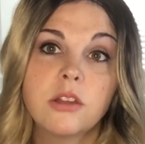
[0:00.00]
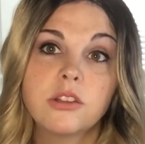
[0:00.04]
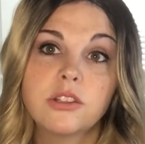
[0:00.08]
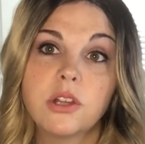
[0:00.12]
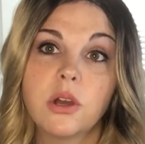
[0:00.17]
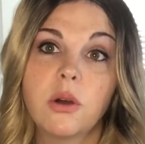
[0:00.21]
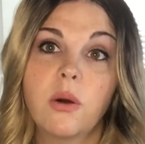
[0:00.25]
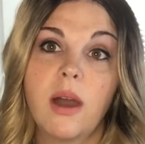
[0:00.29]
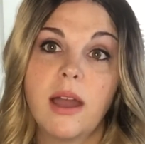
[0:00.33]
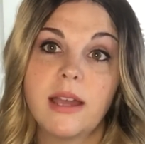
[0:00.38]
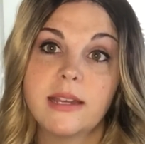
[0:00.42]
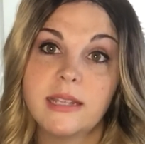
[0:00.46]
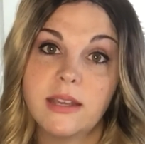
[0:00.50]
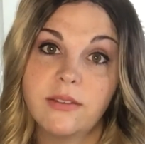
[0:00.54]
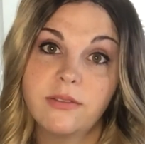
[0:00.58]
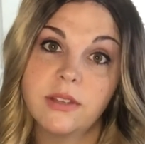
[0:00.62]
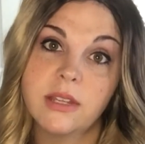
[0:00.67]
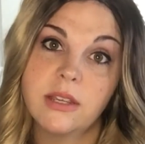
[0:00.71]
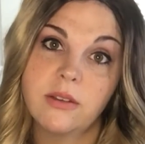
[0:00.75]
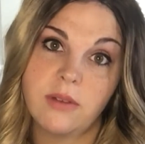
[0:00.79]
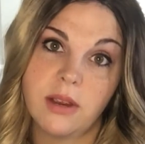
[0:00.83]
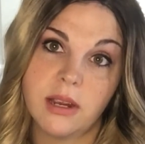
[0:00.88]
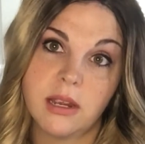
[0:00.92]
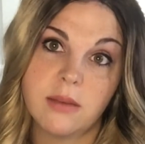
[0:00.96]
So I
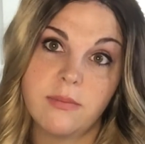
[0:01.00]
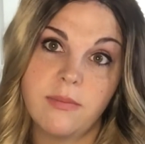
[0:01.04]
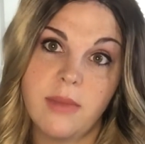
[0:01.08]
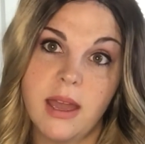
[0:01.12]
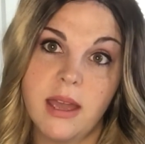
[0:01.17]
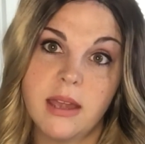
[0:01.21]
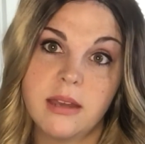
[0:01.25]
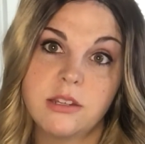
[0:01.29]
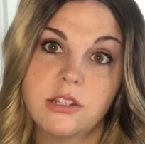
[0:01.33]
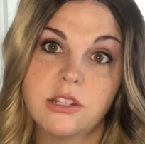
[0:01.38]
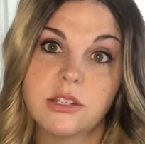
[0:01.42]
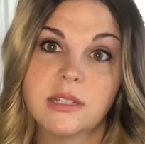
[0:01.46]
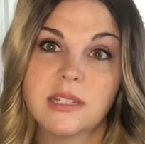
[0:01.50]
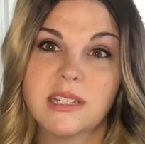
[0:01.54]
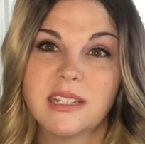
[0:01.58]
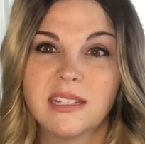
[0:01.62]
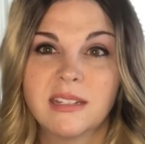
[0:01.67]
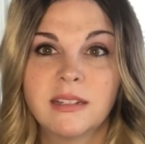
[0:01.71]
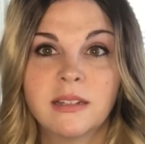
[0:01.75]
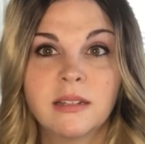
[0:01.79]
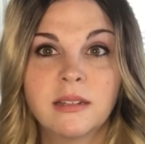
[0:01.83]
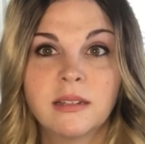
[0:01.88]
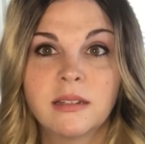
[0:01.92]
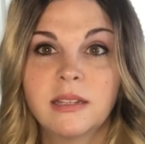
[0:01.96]
definitely recommend, just
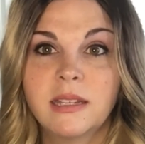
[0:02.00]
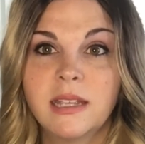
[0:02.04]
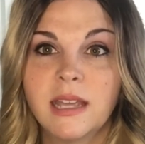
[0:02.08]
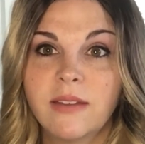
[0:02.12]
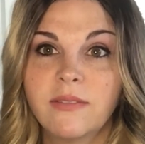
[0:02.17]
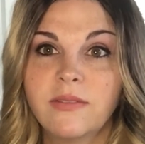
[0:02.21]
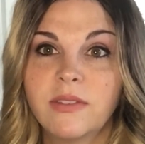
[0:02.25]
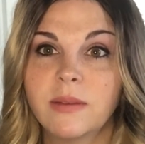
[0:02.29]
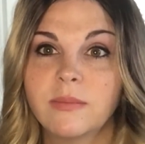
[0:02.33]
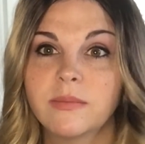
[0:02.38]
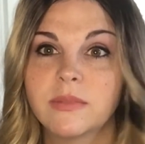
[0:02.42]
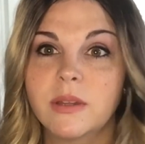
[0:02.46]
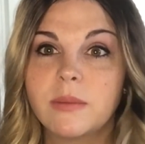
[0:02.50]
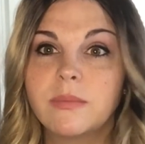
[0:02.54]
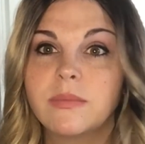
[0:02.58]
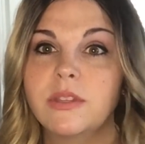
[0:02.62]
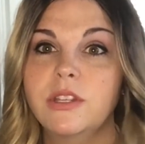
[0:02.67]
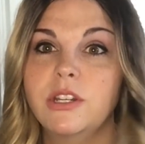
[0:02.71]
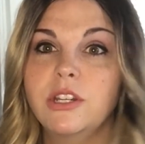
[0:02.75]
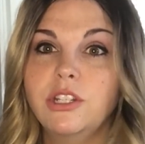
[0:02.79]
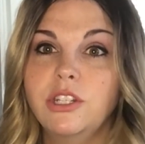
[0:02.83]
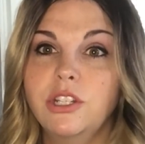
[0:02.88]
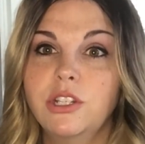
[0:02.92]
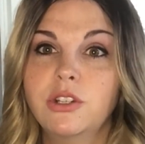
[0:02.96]
to give them
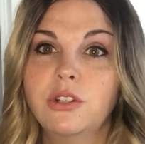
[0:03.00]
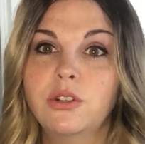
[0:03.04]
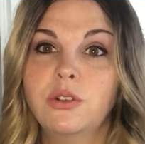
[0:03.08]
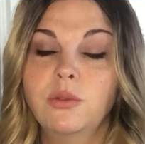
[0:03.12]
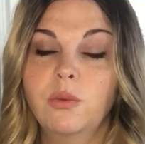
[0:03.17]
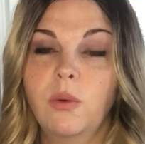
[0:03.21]
something to do